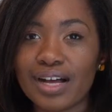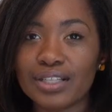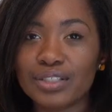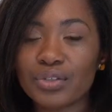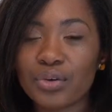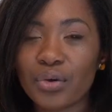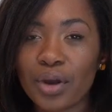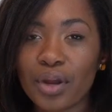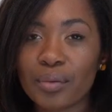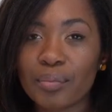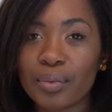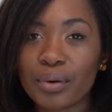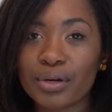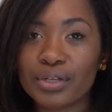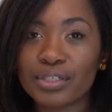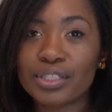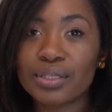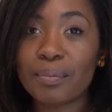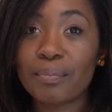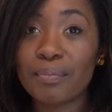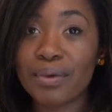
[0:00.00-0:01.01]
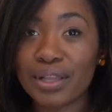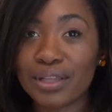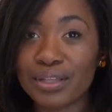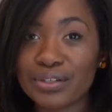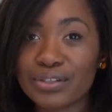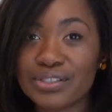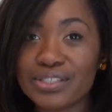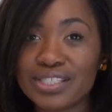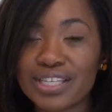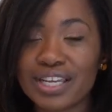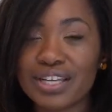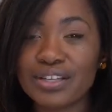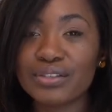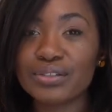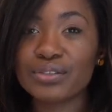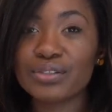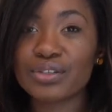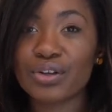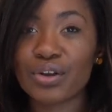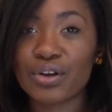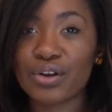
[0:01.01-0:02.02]
Tory Burch Miller
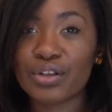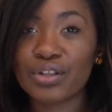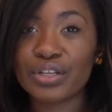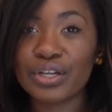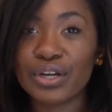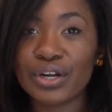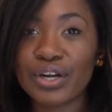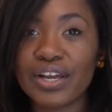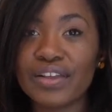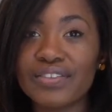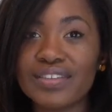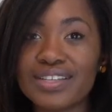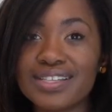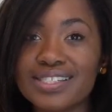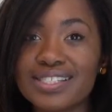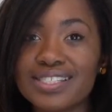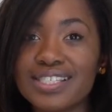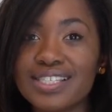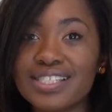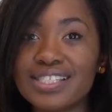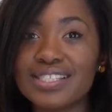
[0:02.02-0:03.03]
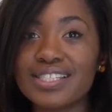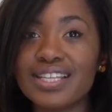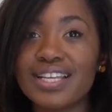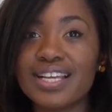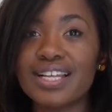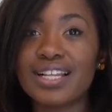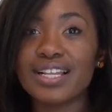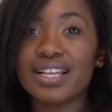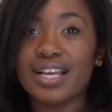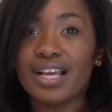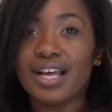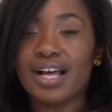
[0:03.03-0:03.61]
sandals earlier in the season.